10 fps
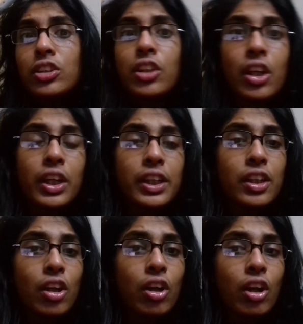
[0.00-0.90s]

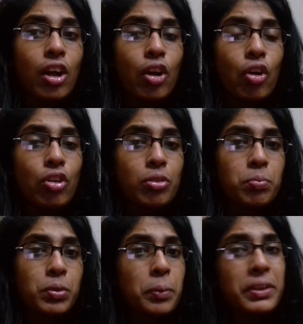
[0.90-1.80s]
today, or
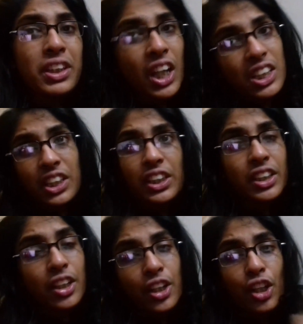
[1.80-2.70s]
probably not
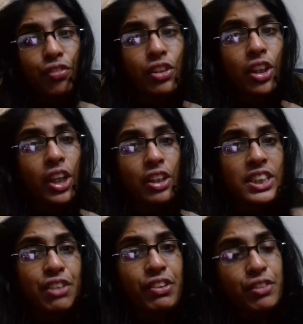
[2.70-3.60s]
taking the day off today
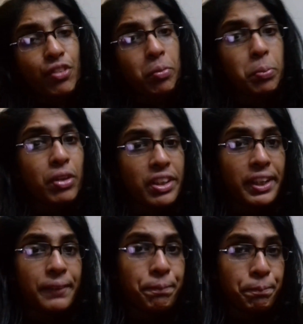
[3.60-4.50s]
and saving it for my
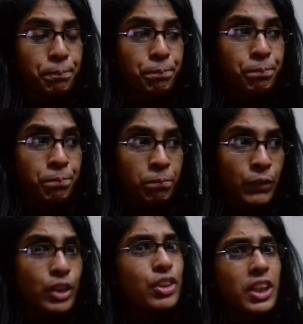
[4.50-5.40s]
birthday.
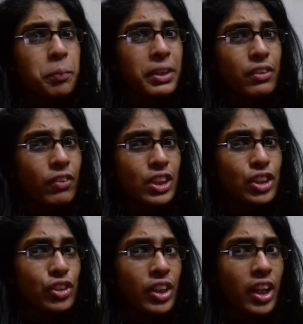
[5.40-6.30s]
To tell me
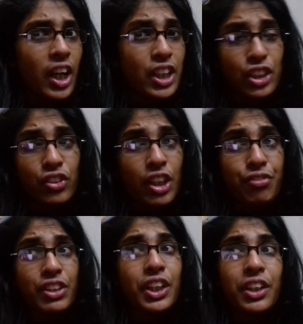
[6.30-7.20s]
what I should
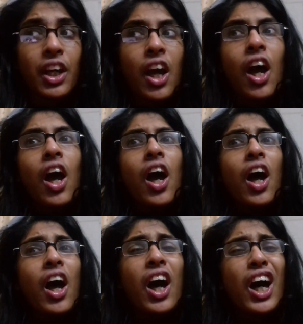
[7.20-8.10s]
have done.
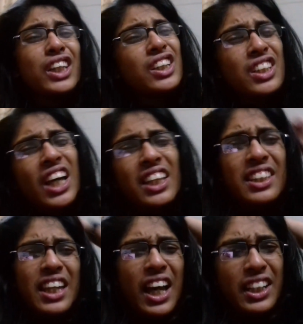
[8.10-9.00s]
Other
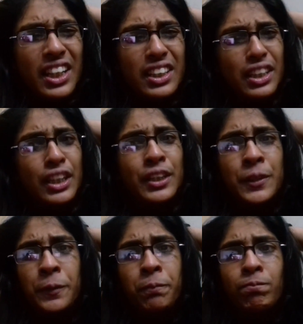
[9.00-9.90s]
than that, I
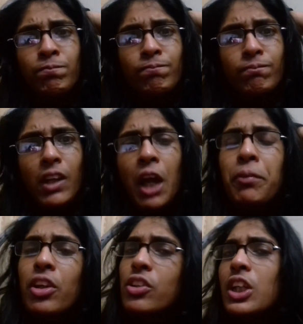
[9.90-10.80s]
think
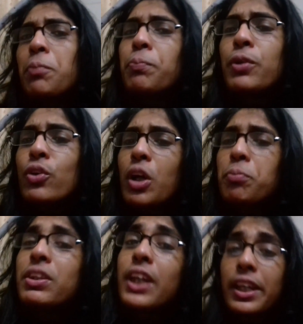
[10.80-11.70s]
I'm going to keep you
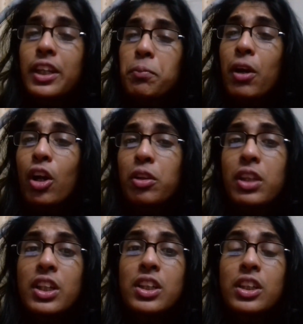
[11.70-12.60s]
updated
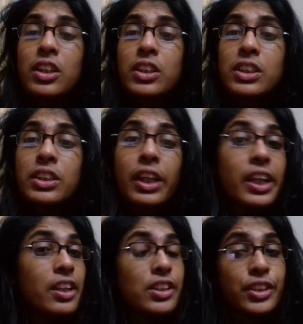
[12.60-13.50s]
about the
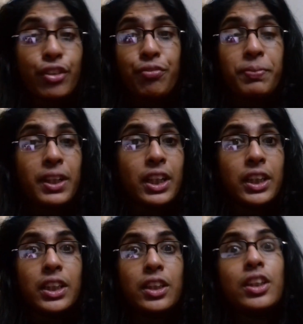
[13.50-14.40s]
status of
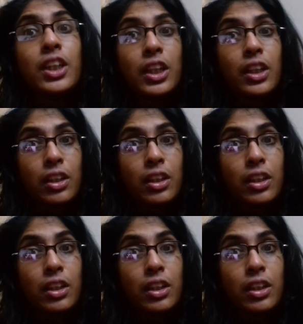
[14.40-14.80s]
my